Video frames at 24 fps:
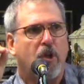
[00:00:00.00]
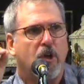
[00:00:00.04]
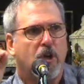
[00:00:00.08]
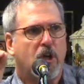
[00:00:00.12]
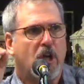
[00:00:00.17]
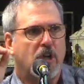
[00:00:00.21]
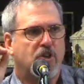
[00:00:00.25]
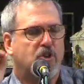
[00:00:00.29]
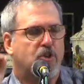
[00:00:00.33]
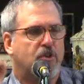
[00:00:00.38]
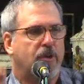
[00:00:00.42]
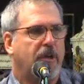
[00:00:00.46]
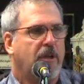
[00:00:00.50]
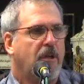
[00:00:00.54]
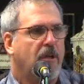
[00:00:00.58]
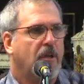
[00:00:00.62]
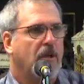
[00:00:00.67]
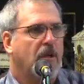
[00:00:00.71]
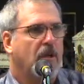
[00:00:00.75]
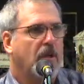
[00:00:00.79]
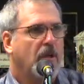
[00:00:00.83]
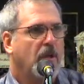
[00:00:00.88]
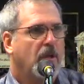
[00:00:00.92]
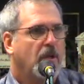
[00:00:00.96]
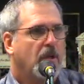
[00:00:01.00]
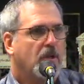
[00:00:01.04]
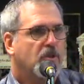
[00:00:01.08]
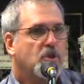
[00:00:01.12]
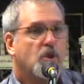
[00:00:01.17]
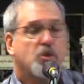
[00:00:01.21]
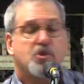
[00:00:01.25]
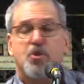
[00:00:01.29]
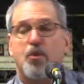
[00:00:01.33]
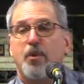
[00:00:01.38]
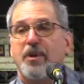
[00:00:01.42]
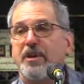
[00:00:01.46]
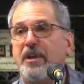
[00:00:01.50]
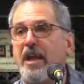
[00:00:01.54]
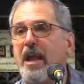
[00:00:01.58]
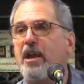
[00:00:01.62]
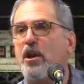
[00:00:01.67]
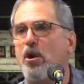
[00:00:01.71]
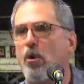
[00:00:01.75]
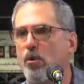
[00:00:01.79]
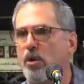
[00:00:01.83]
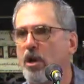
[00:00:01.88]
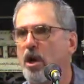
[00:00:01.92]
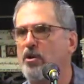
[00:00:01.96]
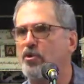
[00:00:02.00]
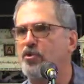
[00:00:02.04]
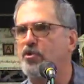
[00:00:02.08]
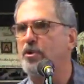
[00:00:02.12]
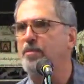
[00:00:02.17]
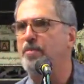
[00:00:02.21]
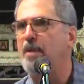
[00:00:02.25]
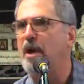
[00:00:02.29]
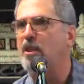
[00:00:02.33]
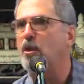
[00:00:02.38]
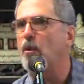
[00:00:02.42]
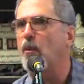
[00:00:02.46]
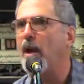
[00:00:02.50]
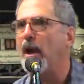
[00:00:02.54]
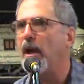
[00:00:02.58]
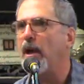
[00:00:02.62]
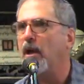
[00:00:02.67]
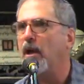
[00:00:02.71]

country. It's also a NATO country, by the way.